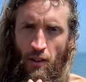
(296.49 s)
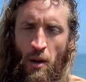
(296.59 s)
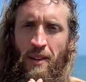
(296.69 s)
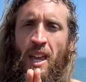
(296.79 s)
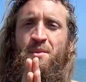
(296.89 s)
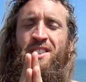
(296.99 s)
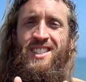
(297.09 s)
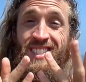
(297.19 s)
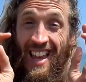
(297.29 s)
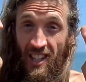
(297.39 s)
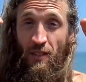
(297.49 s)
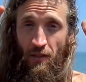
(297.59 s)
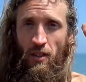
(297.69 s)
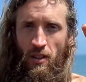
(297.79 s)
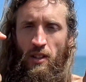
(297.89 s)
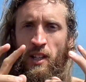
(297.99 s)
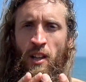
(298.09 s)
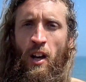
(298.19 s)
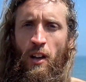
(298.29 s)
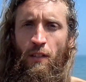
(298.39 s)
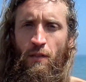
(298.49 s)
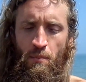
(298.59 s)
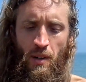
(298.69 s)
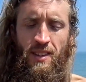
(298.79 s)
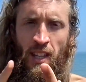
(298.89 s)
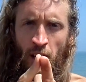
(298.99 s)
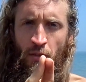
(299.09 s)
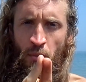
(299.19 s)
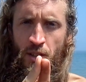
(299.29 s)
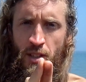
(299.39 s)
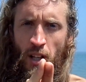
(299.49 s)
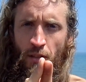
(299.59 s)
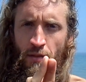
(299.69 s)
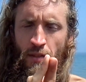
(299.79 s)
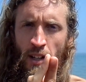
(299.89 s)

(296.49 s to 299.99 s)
I became successful in in life by thinking for myself